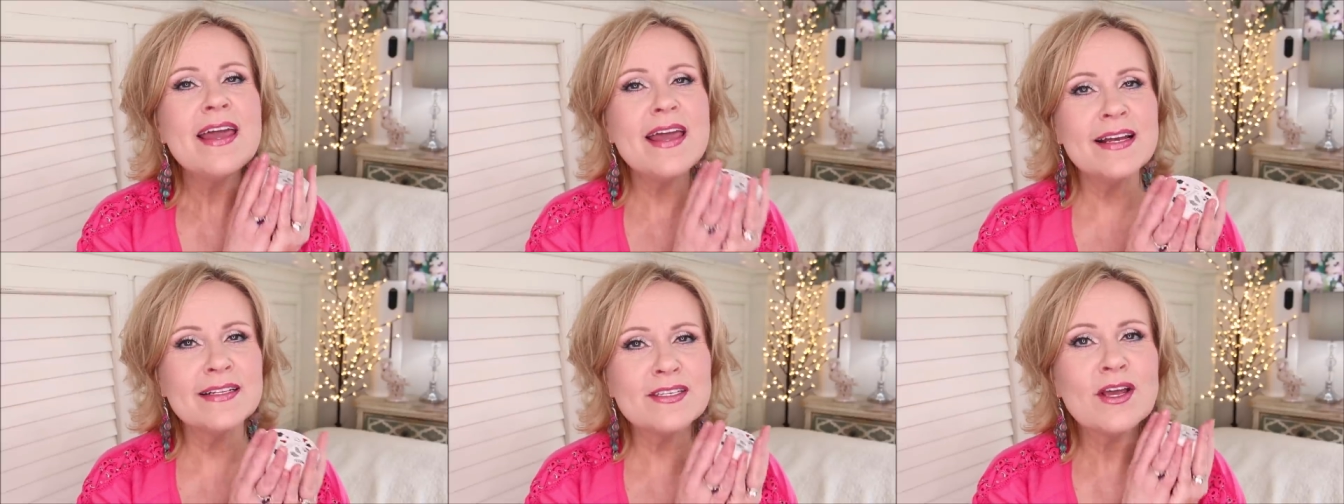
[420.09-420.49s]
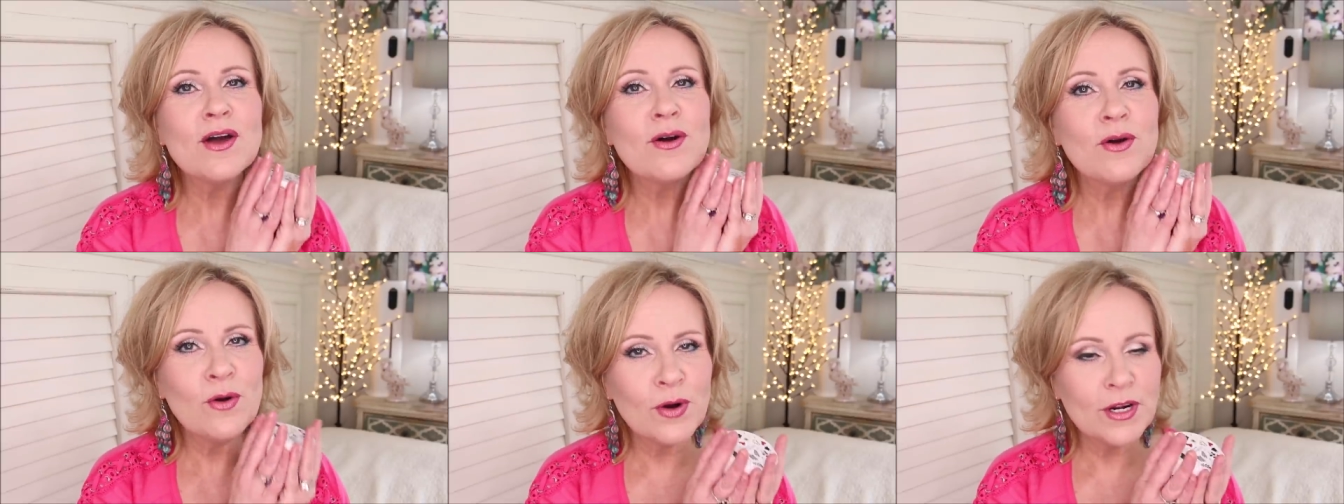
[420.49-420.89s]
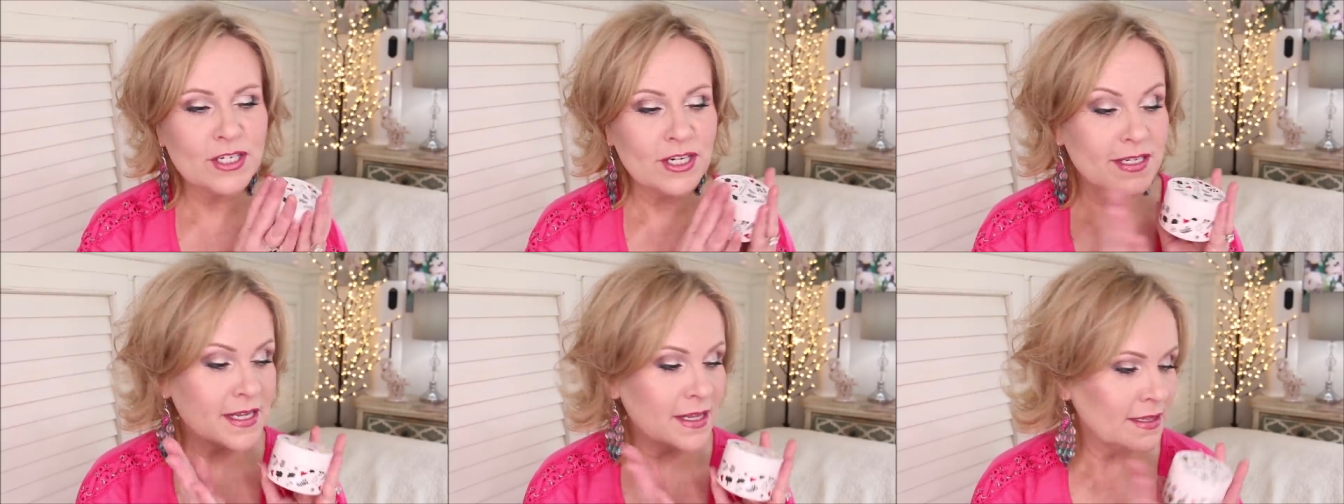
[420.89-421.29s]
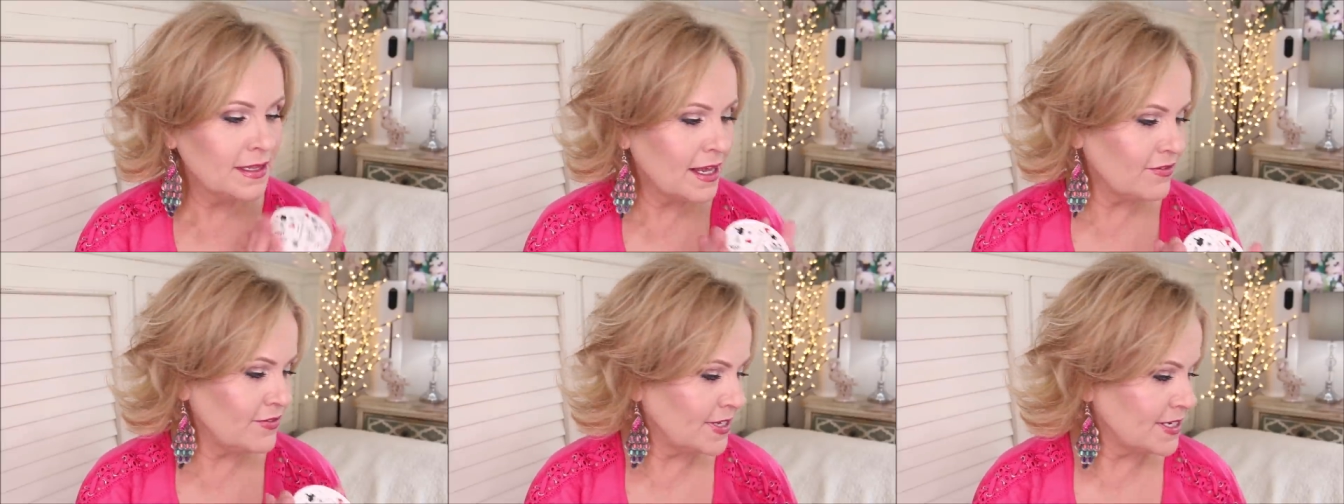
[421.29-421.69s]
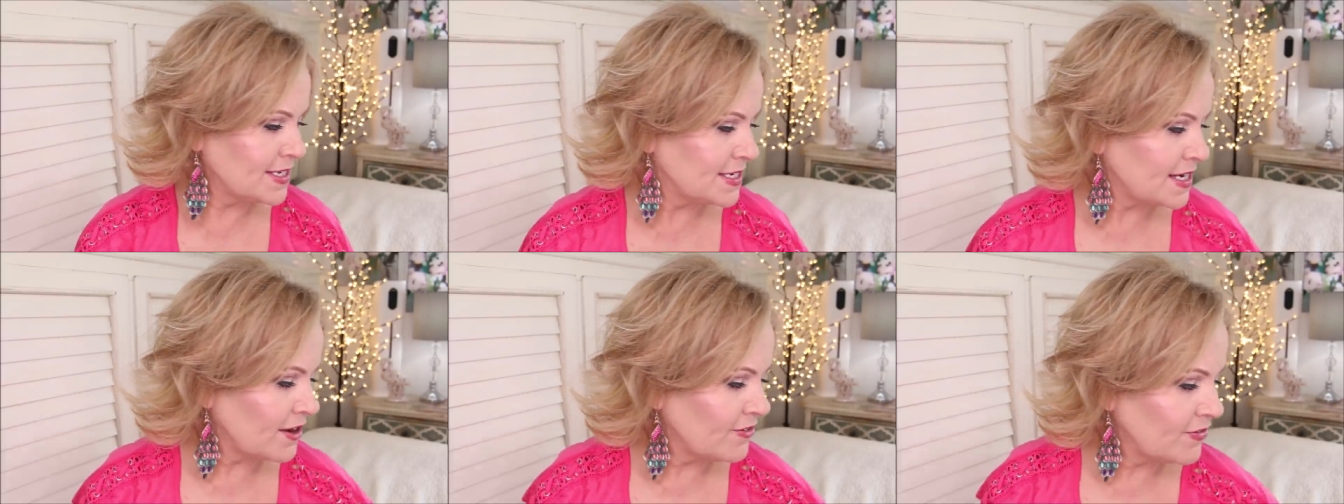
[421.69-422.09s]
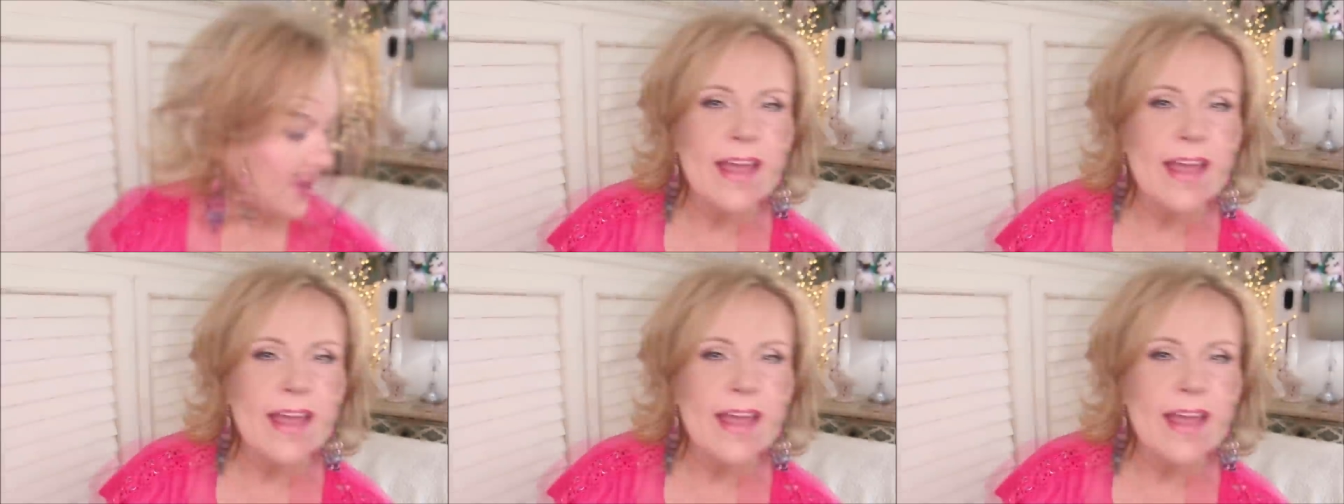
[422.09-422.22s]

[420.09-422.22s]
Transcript: It's gorgeous. Love this stuff.